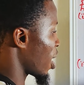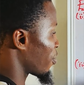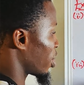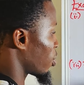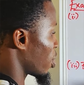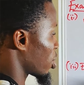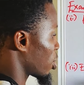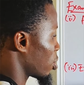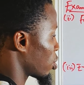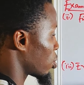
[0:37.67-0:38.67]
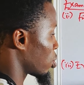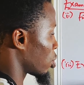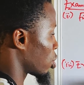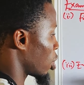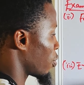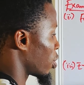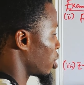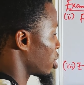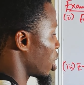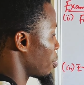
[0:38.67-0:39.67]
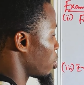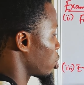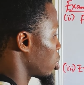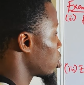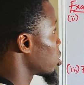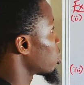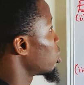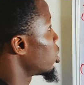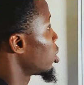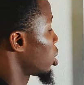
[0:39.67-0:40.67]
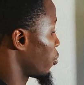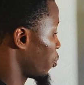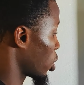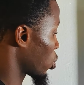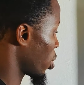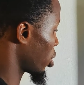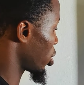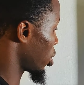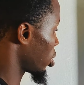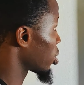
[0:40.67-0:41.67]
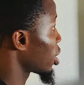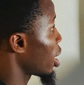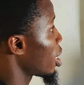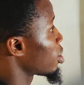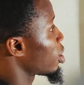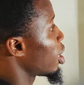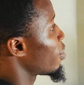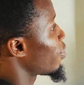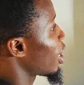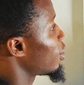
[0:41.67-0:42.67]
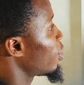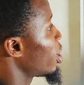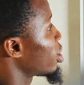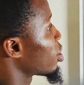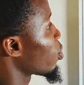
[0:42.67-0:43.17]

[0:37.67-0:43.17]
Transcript: we have three questions to solve on this episode. The first question says evaluate